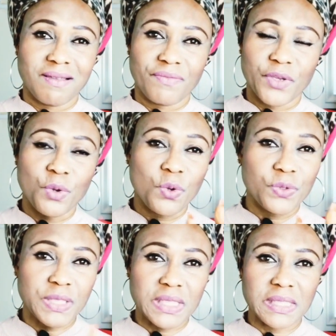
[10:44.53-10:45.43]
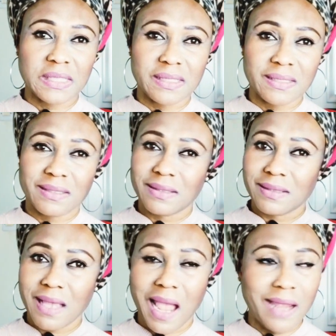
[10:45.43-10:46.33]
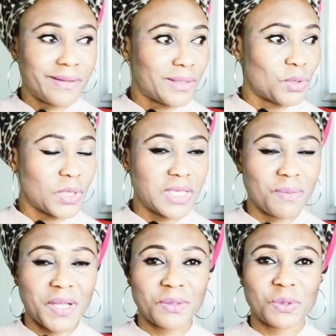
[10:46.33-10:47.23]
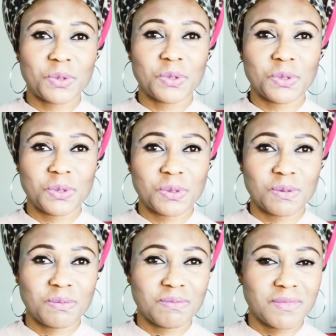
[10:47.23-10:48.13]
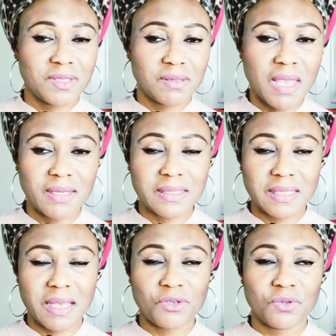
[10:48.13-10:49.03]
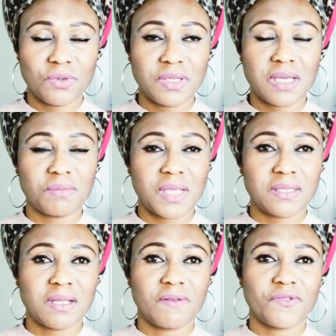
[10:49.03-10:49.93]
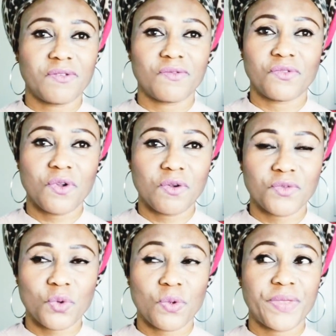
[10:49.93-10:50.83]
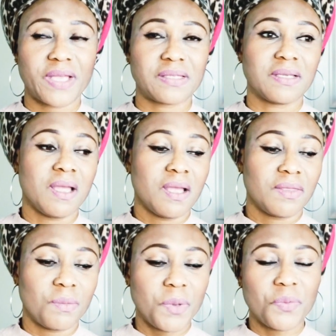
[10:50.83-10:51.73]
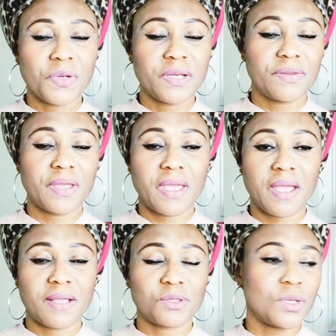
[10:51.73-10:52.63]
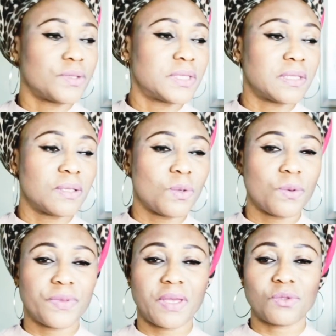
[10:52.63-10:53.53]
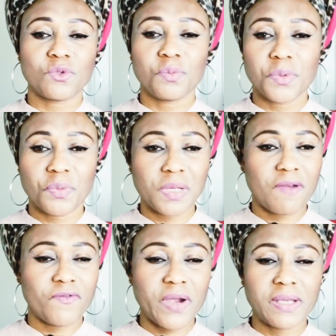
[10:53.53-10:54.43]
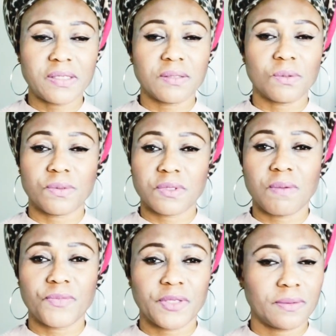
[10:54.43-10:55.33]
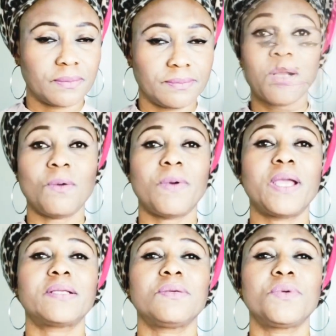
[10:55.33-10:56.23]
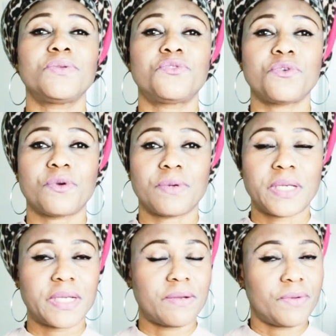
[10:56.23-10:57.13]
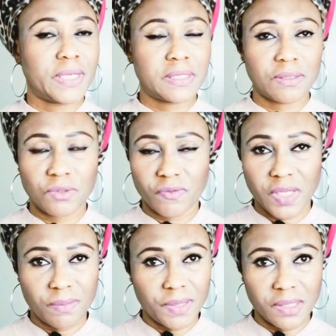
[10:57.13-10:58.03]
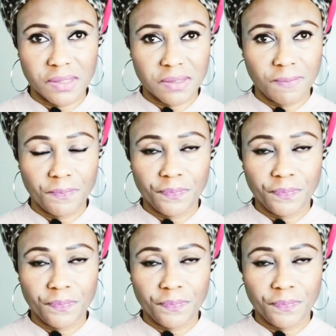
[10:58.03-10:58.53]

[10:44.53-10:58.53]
the host is either talking about things that I shouldn't get myself involved, or that the people in there are toxic, or that two people are fighting or something, I'll quietly withdraw and I'll get out of that place.